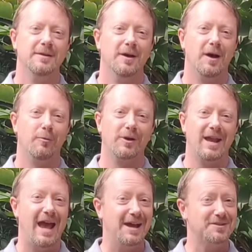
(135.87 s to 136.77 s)
We're going
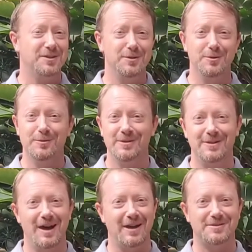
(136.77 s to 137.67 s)
to ask you
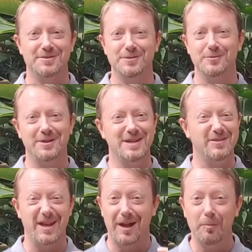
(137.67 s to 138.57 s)
not to do
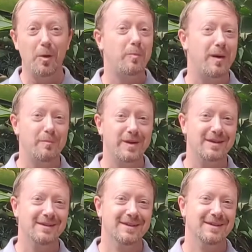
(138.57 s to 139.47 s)
even elbow bumping